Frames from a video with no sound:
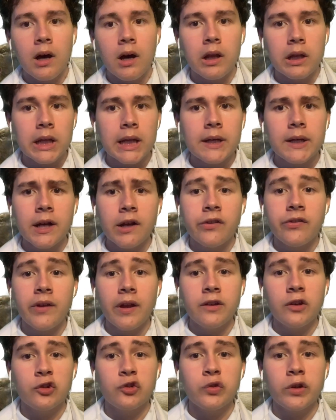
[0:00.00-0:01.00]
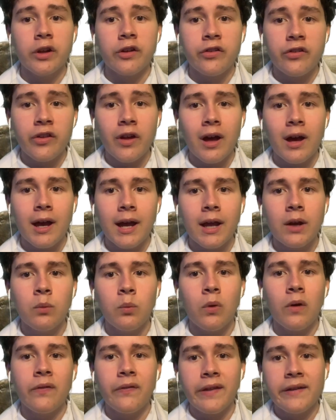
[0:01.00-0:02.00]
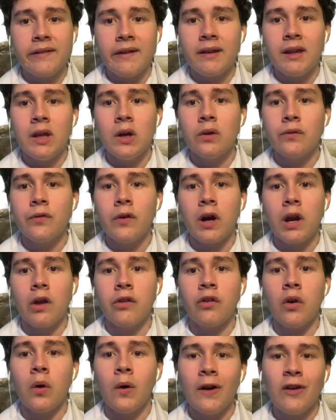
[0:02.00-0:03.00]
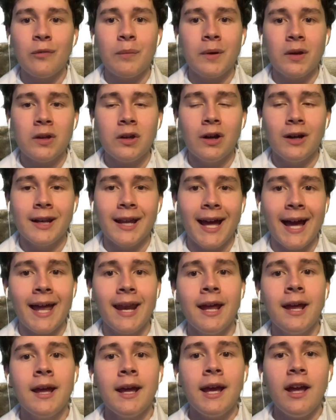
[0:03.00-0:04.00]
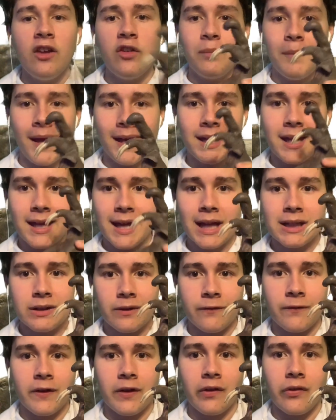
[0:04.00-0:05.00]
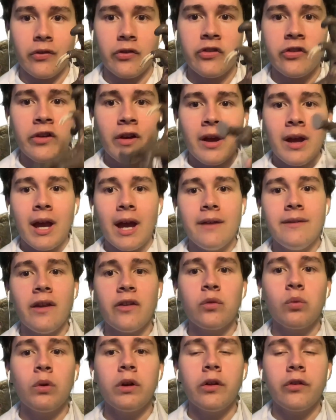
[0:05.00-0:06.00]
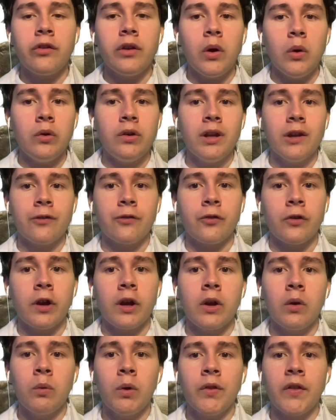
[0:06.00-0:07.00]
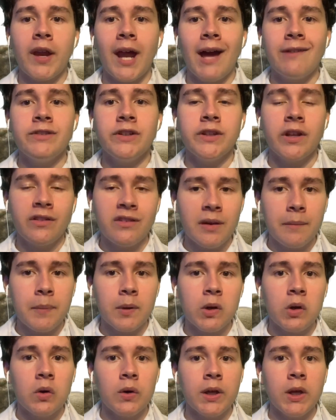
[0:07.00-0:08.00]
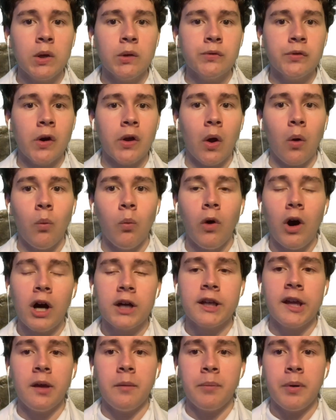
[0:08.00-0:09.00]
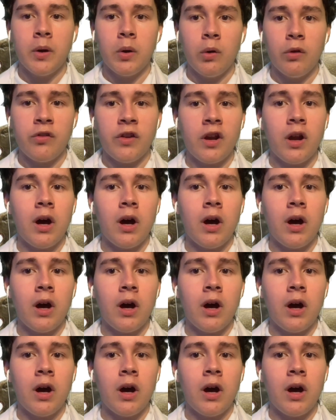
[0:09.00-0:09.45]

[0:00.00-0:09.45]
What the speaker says: Hilarious dentistry aside, one thing that Eofauna has always been good at is making elephants. And this one is no different, with it having the typical Eofauna walking pose that